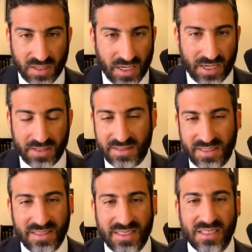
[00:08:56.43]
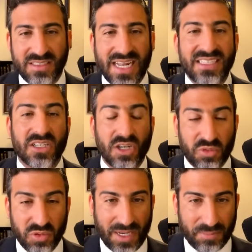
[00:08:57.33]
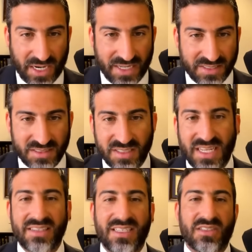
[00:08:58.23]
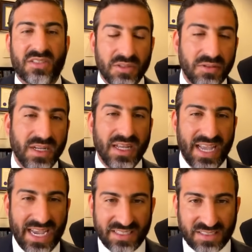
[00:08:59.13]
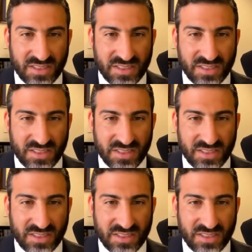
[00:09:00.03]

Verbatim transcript: uh, does not need to go through that process, does not need to ask